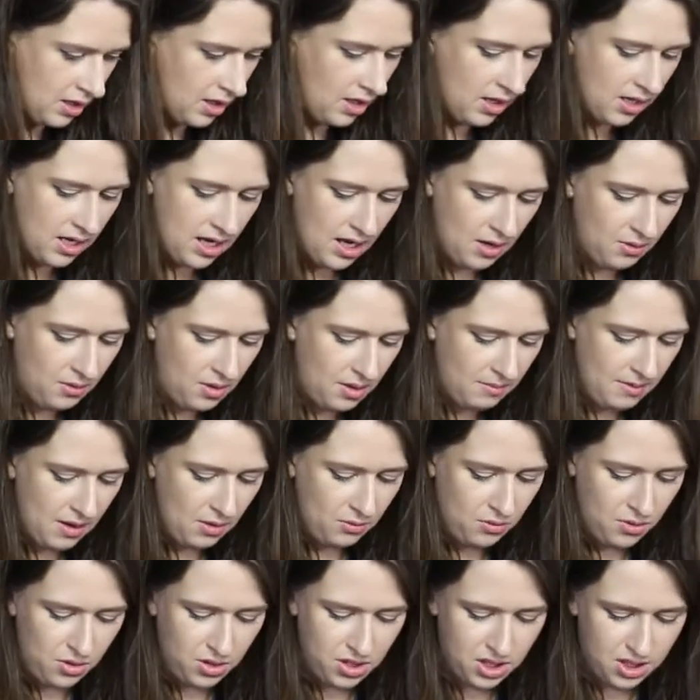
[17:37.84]
Okay, while my
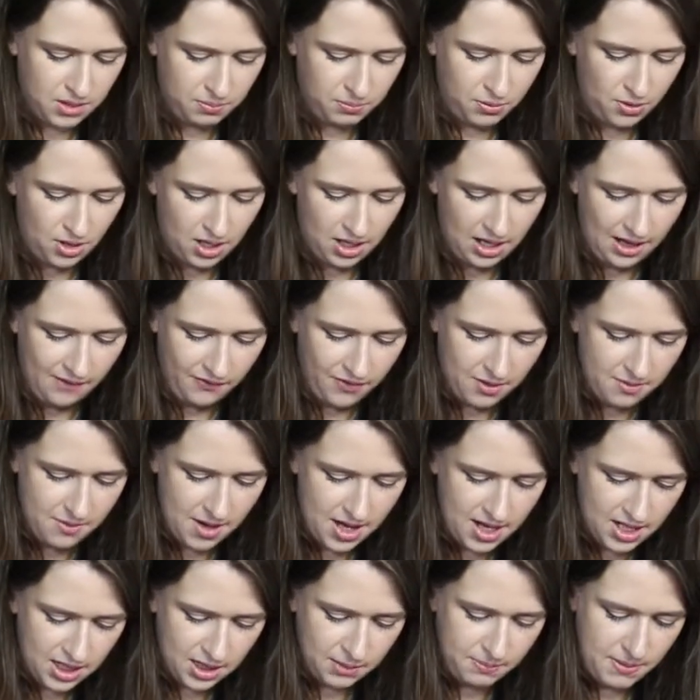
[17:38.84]
water's boiling for
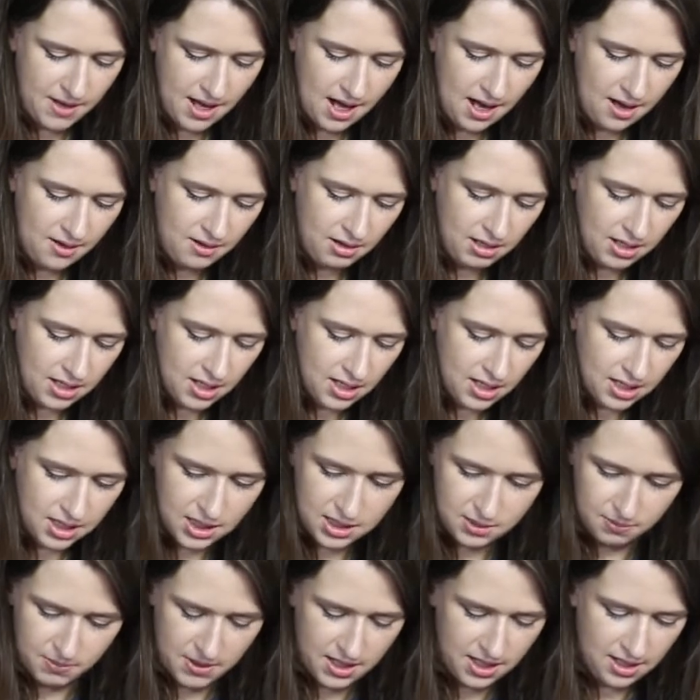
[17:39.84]
my asparagus
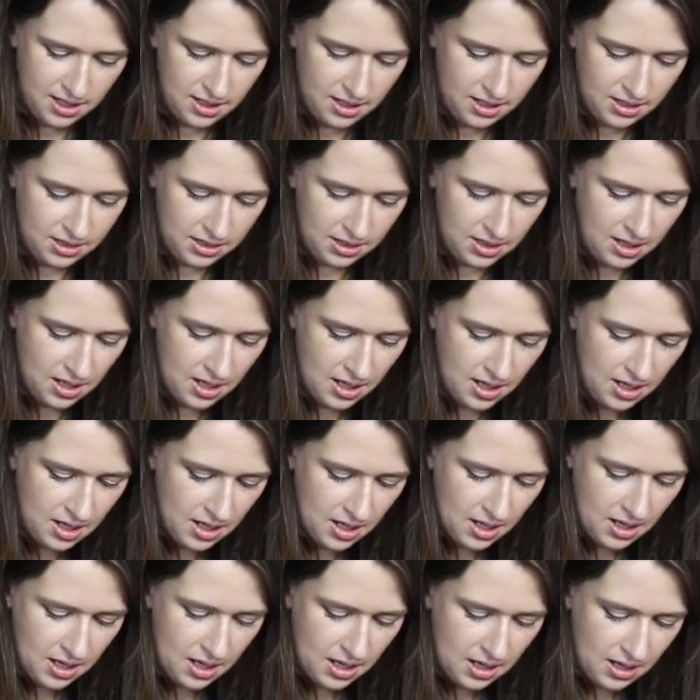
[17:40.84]
spears,
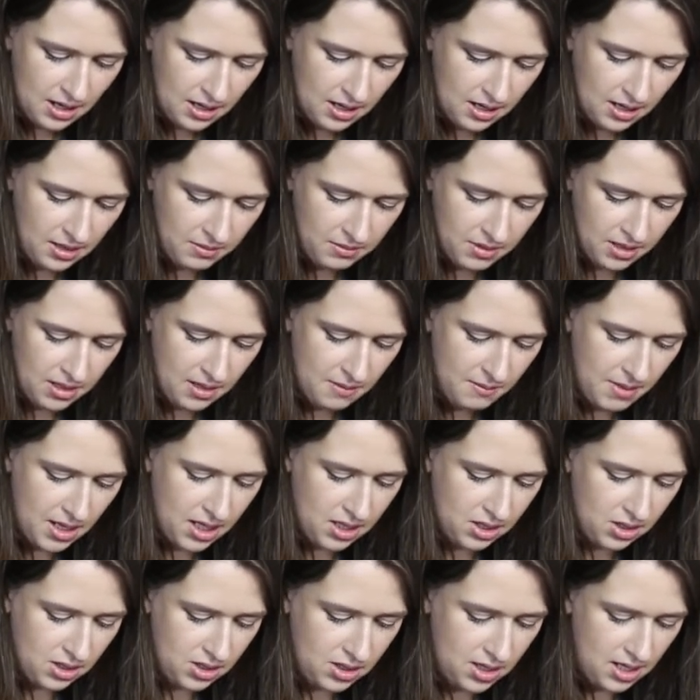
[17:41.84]
I'm gonna
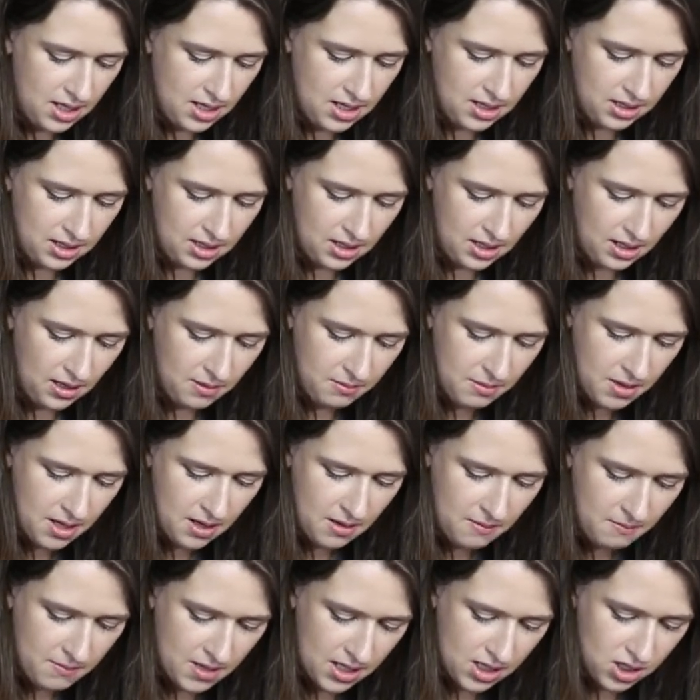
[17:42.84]
mash these up.
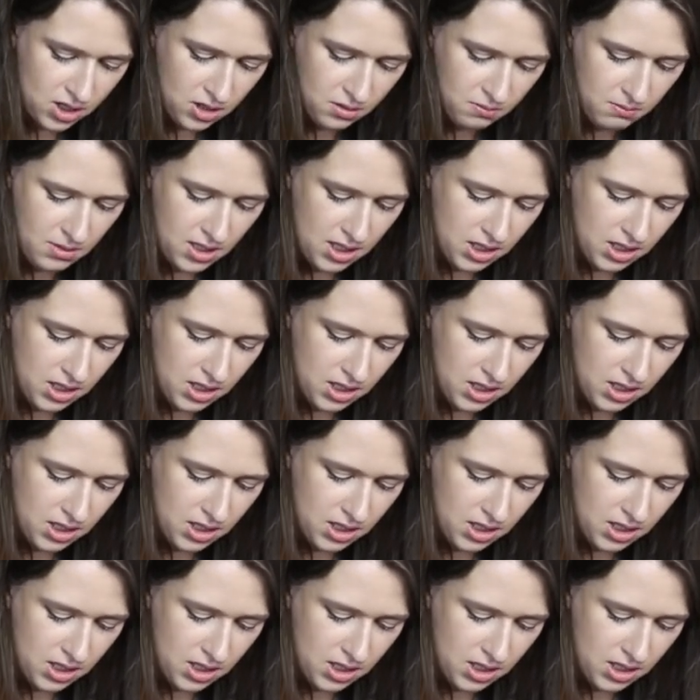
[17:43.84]
Mash.